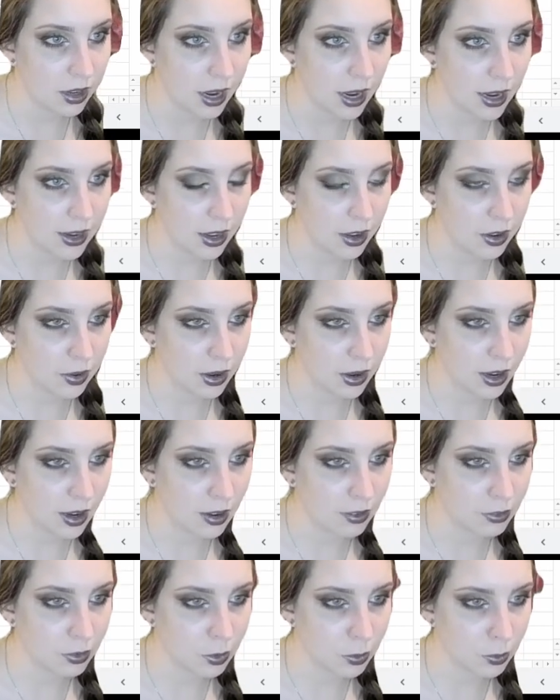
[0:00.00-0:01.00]
And now you
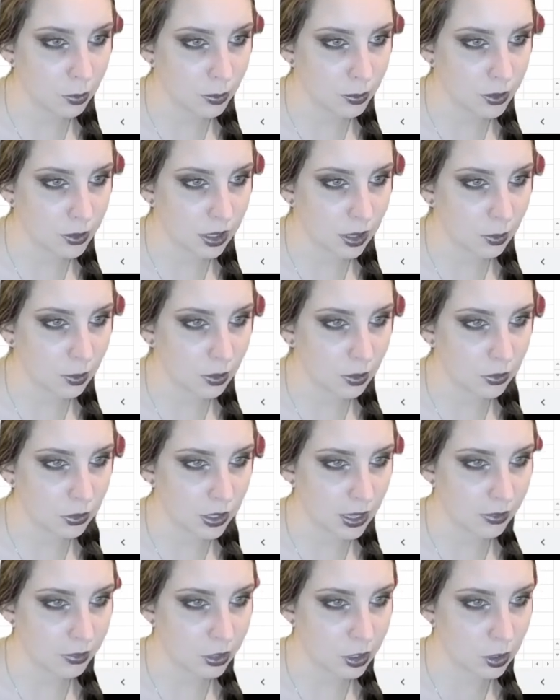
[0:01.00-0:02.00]
have, oh whoops, I always forget
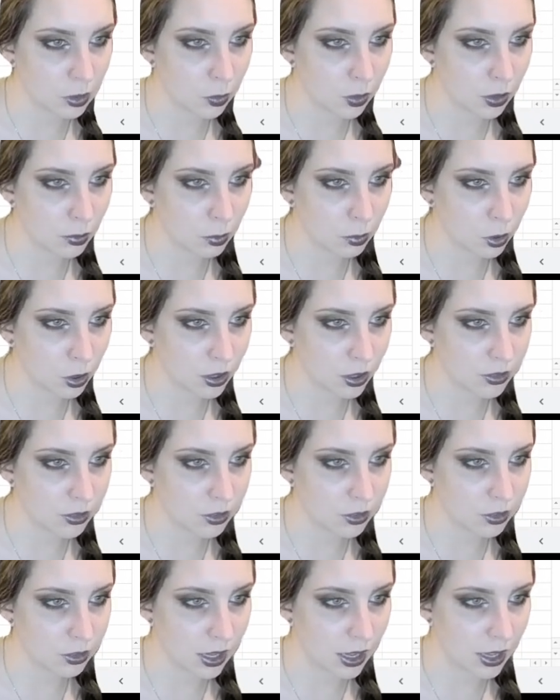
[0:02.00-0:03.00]
I have to go 1 more because
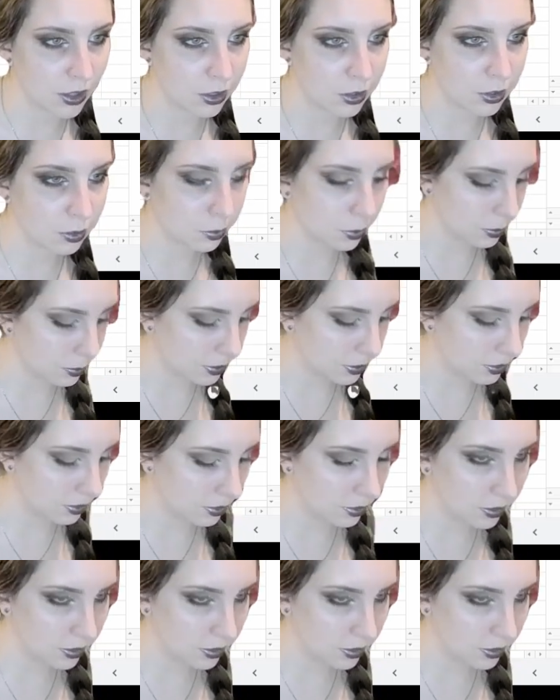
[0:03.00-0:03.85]
there's a header. Whoops.